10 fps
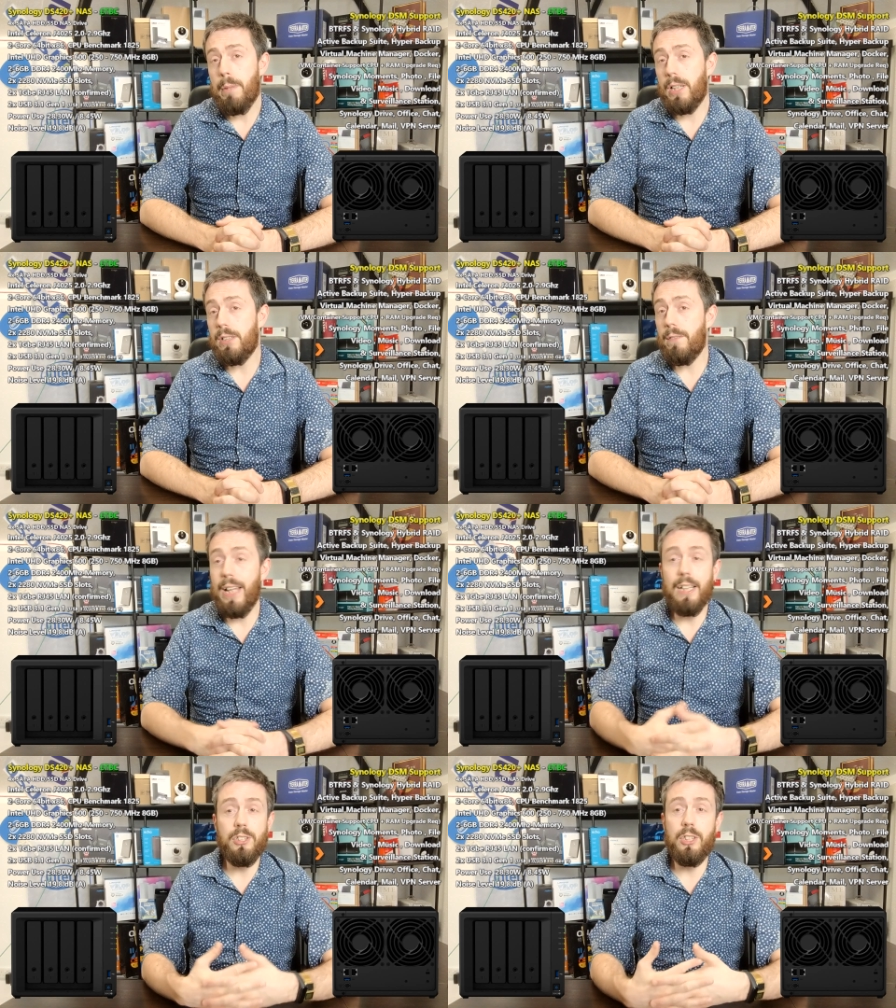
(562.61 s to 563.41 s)
because
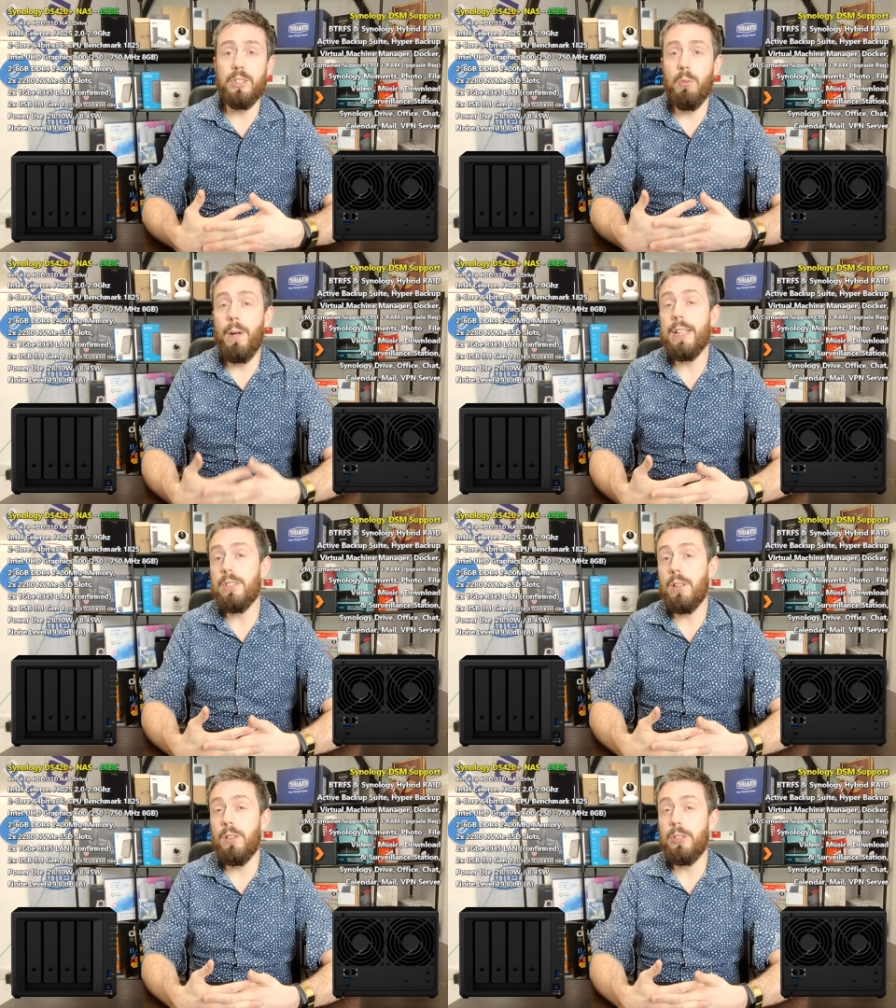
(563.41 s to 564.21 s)
that's just the way
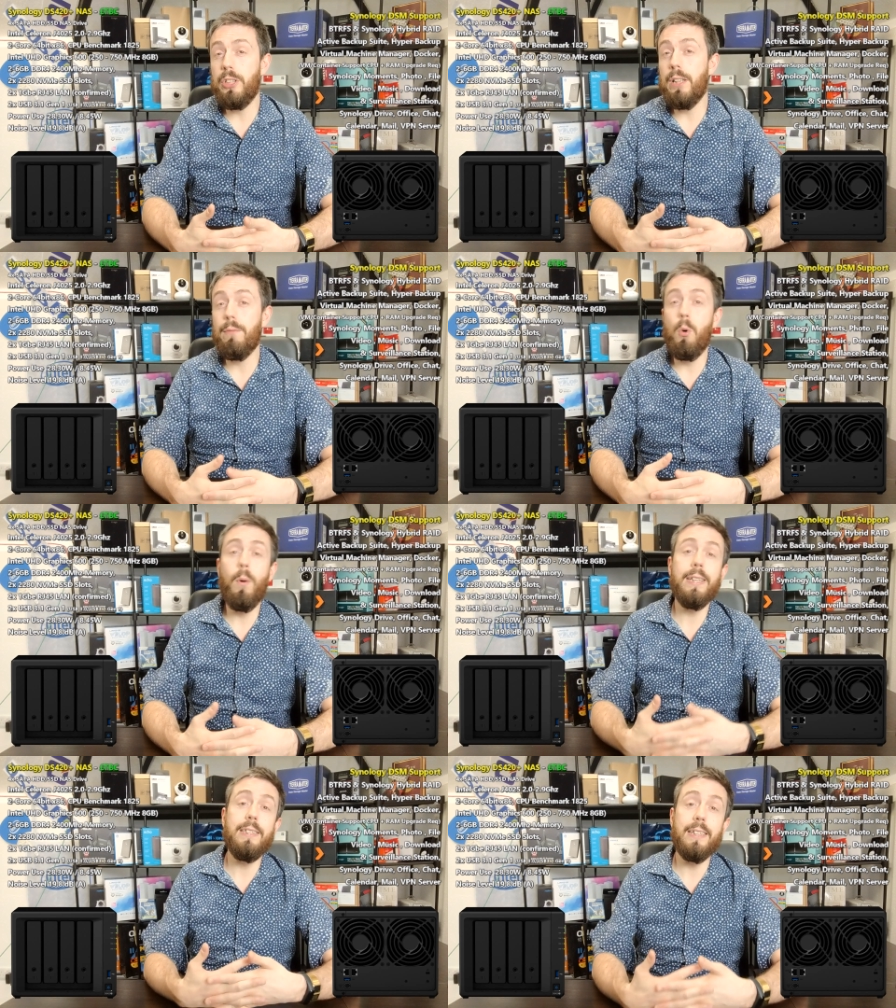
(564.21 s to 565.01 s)
Synology have
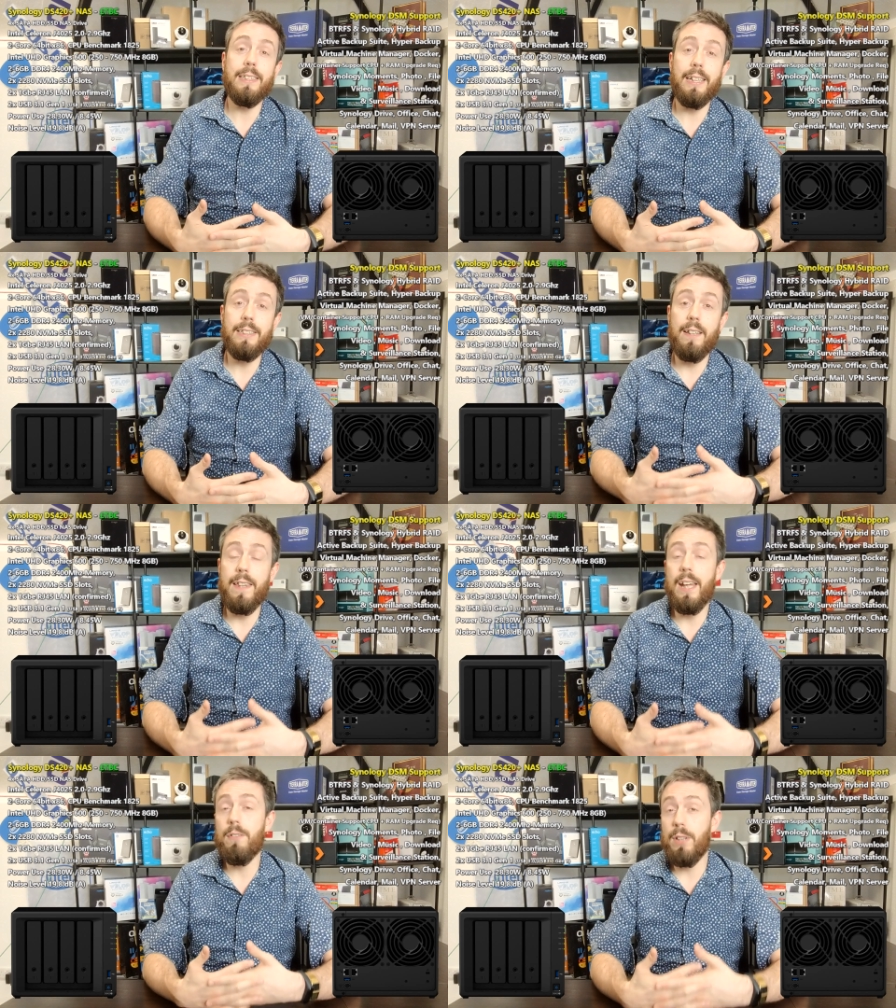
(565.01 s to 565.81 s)
always dictated
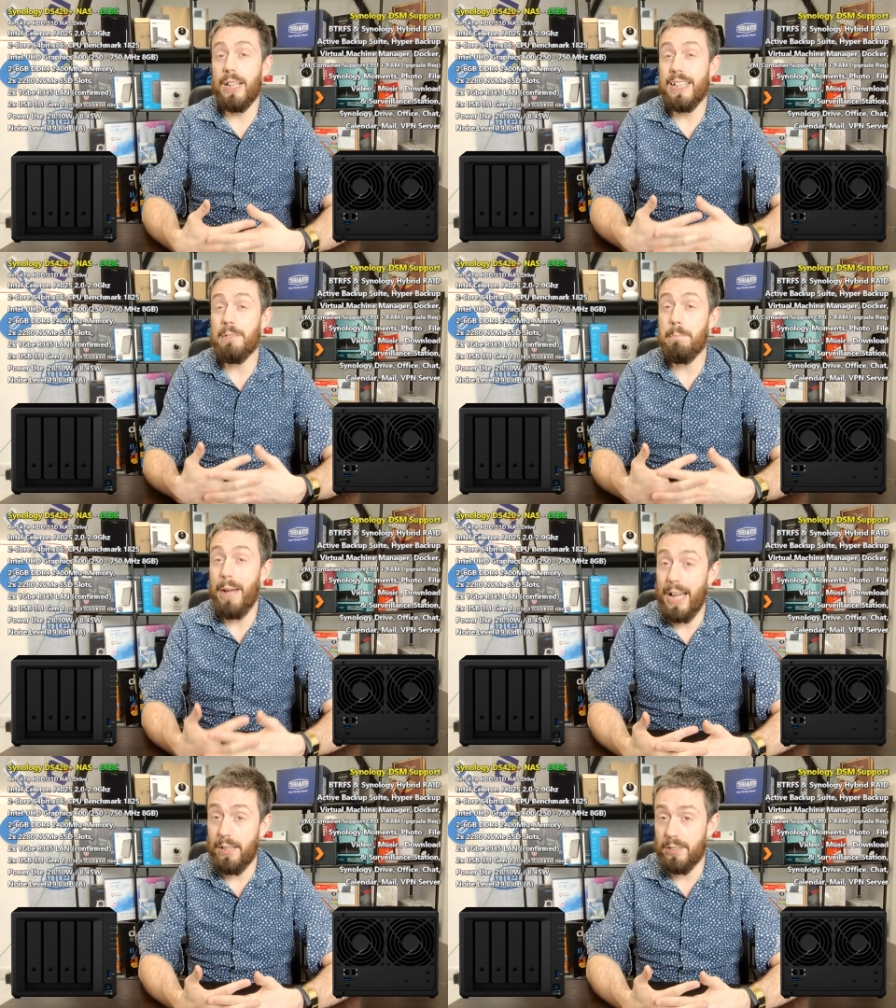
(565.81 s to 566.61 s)
their release
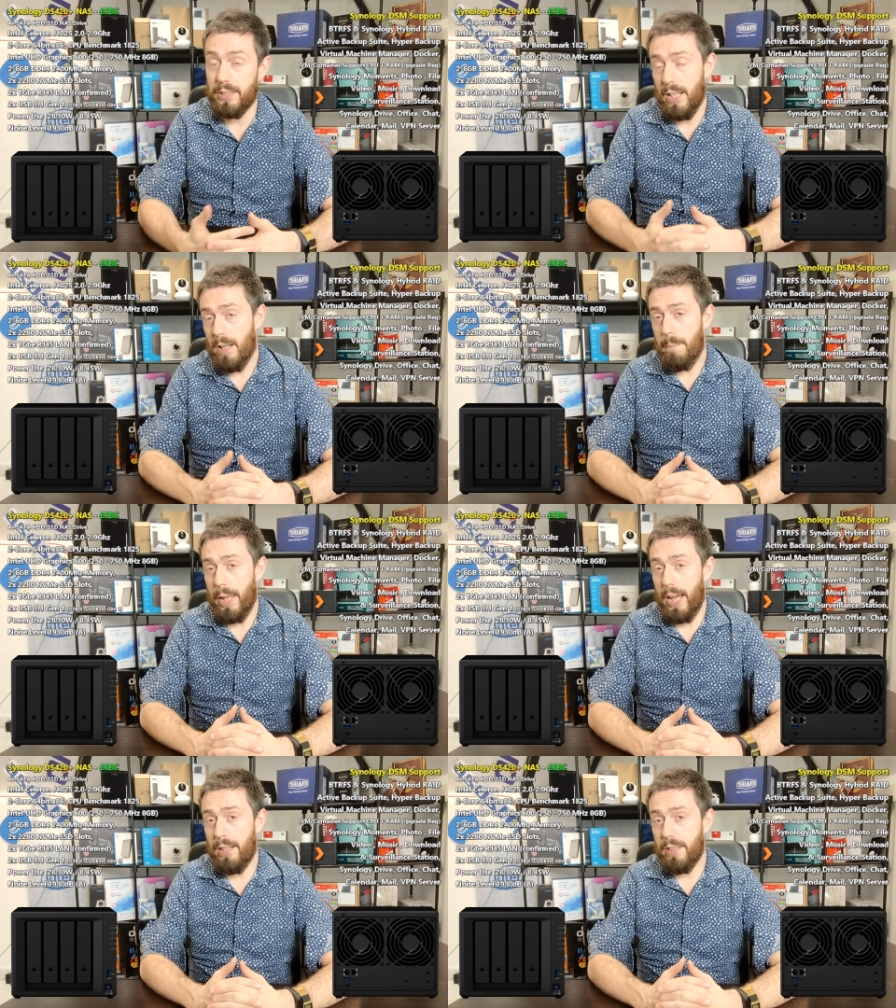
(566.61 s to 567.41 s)
patterns.
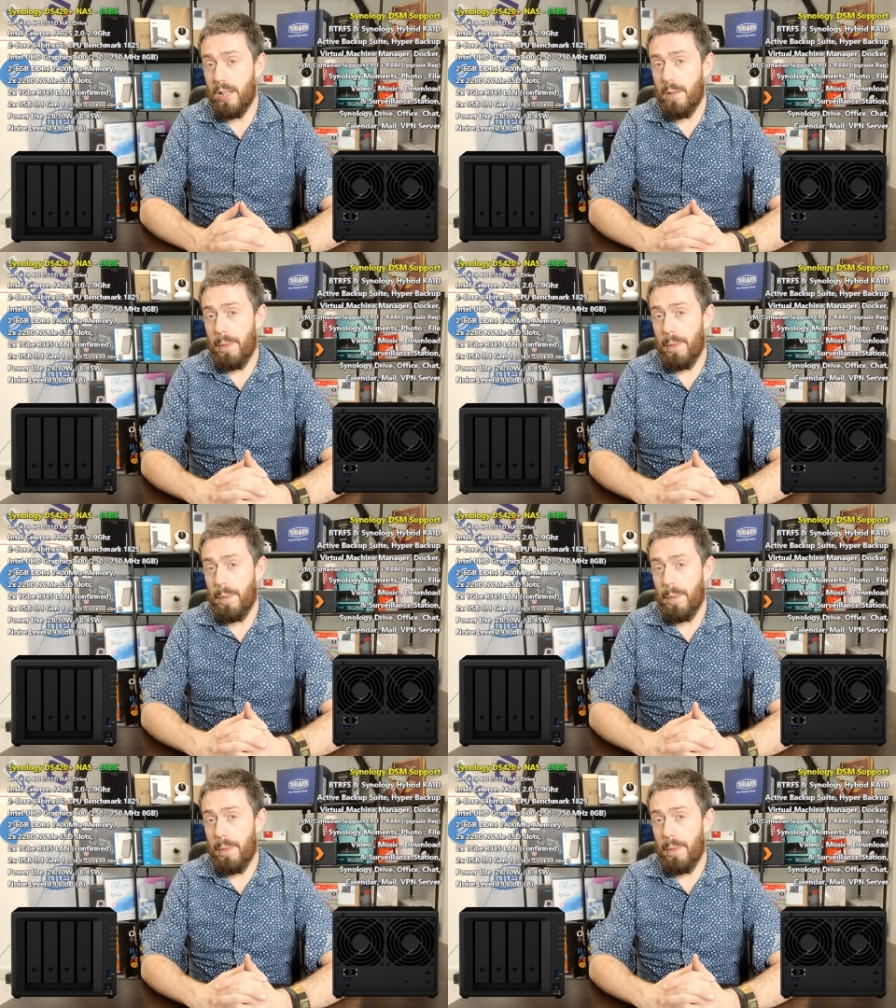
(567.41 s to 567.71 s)
And